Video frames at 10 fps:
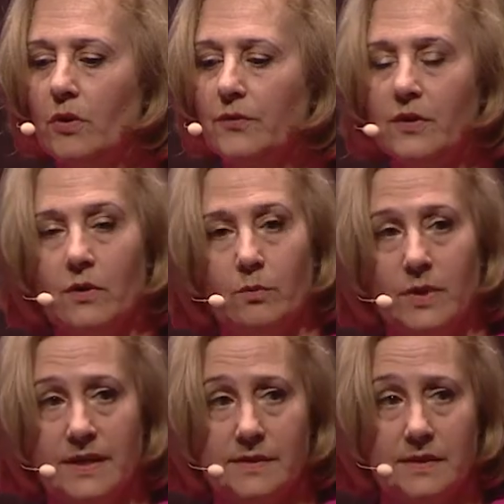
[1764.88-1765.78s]
of the
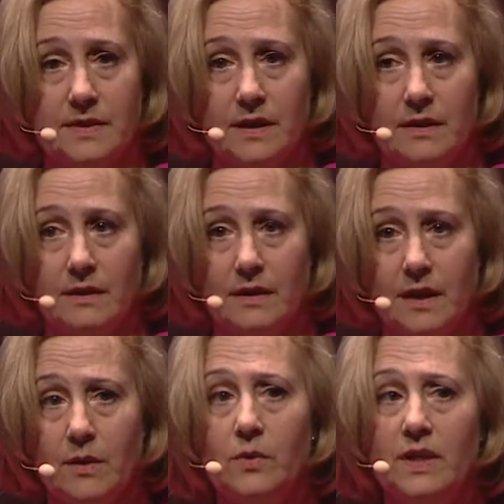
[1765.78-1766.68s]
complexity.
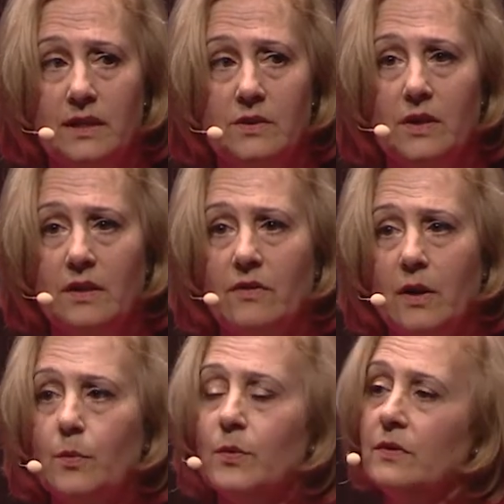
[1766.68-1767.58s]
And we need to give
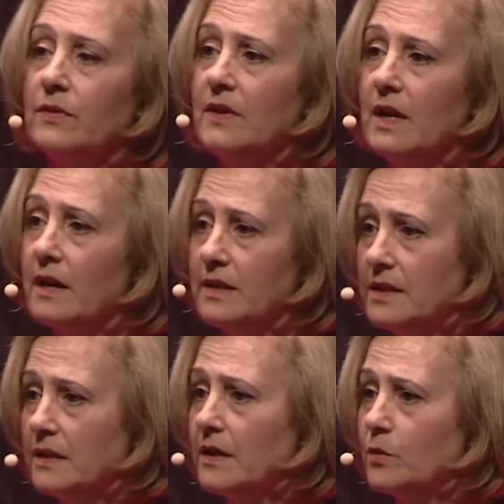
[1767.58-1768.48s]
up the
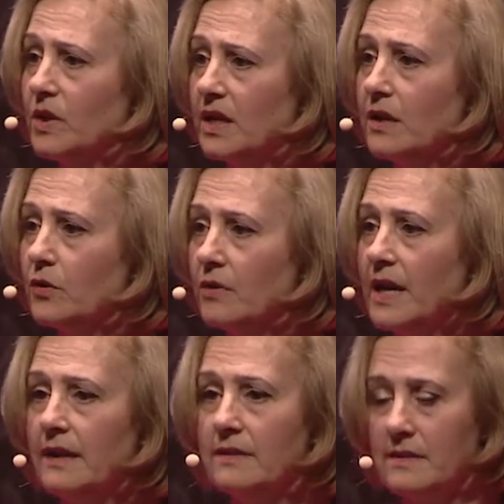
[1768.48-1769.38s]
idea that we can
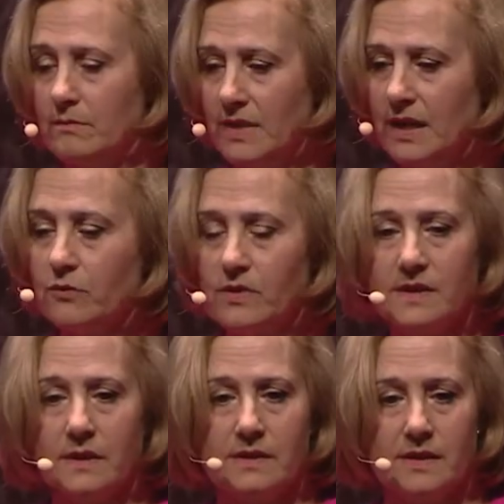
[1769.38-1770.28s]
create and make
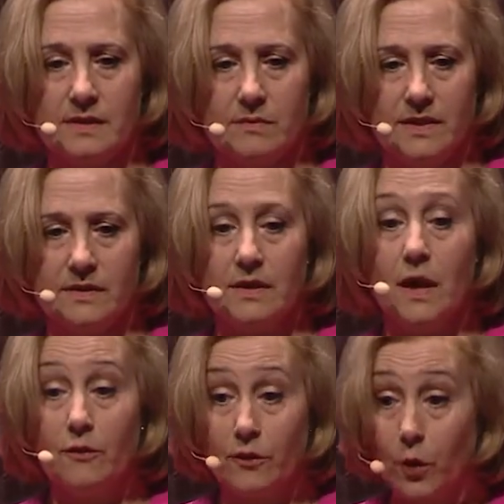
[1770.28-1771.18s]
risk assessments
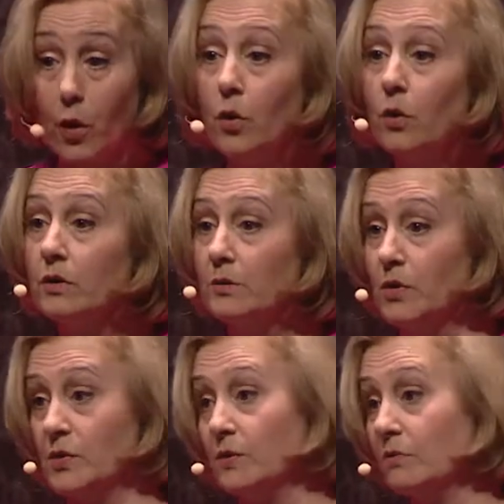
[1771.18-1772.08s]
for all
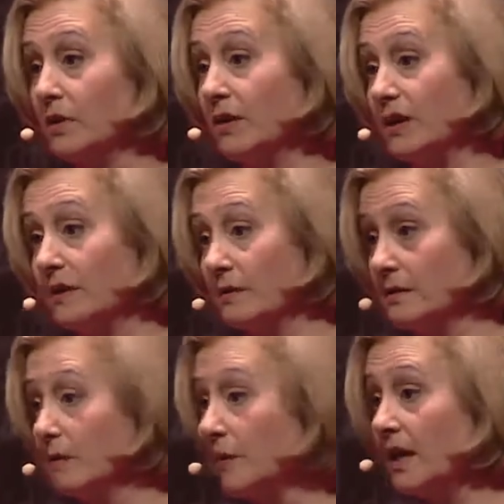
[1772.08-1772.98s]
possible
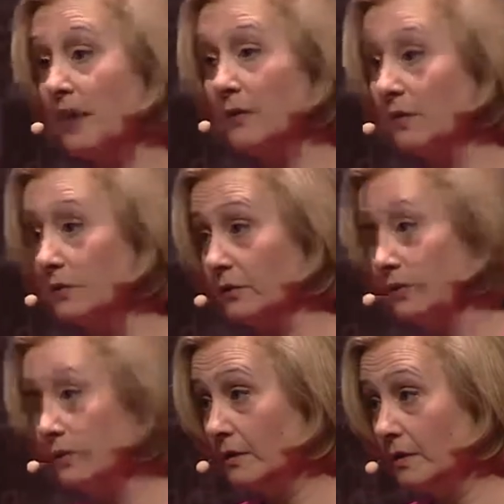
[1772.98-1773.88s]
events. We
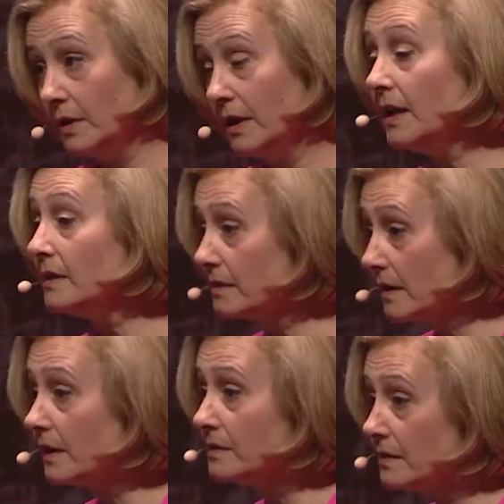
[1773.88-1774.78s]
cannot. Next
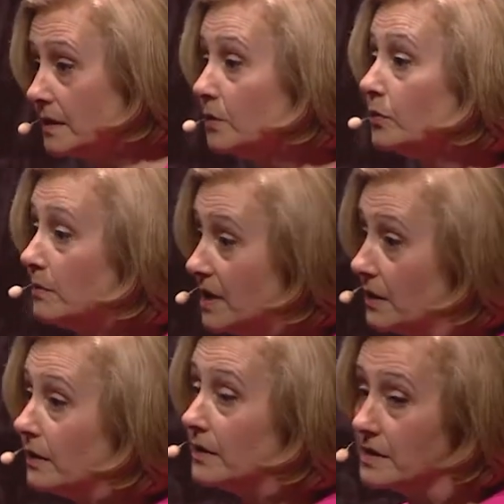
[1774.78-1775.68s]
accident will be
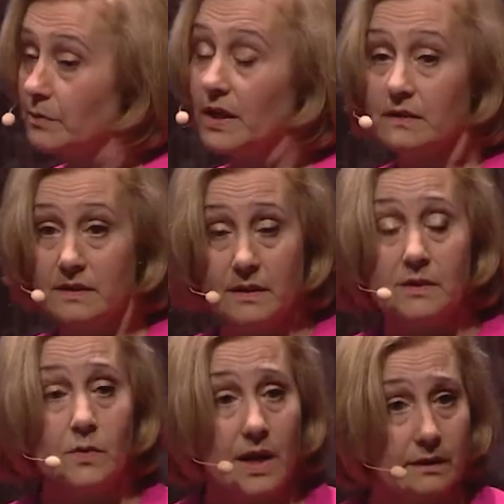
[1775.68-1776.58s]
unexpected
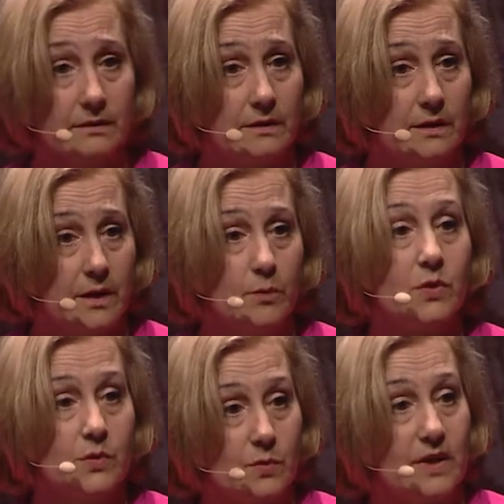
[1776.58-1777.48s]
as well,
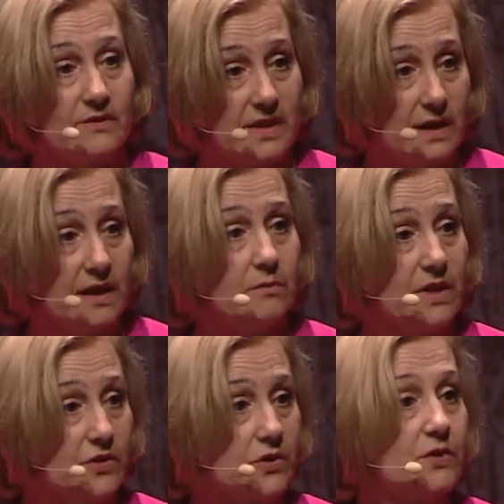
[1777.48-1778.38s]
because we have taken
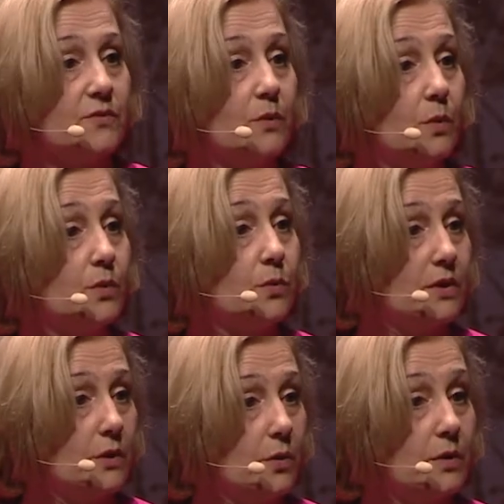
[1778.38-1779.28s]
measures for what we
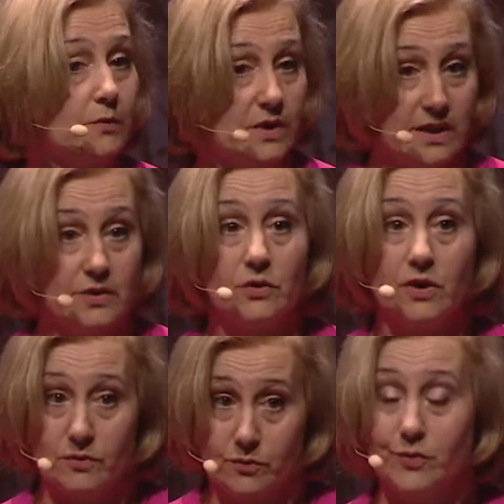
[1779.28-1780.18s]
know and we need to
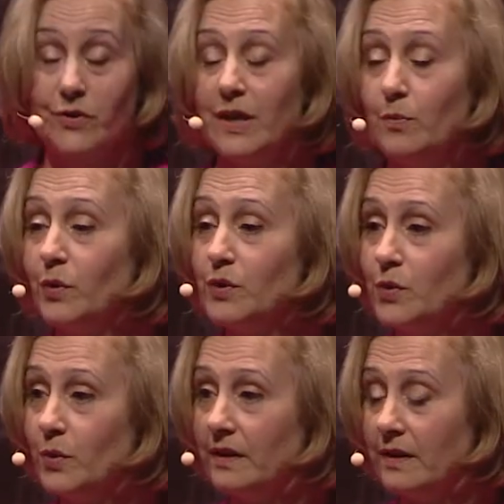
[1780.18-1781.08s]
keep on
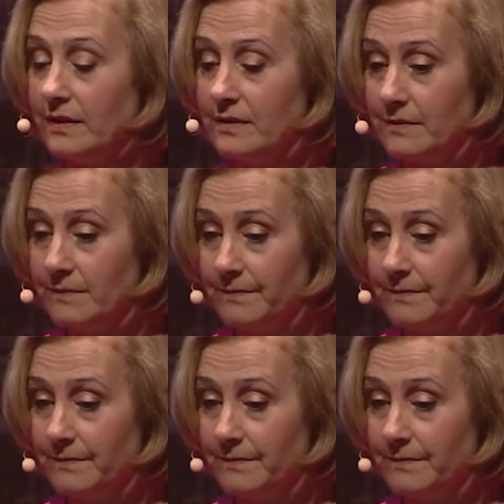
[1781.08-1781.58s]
doing that.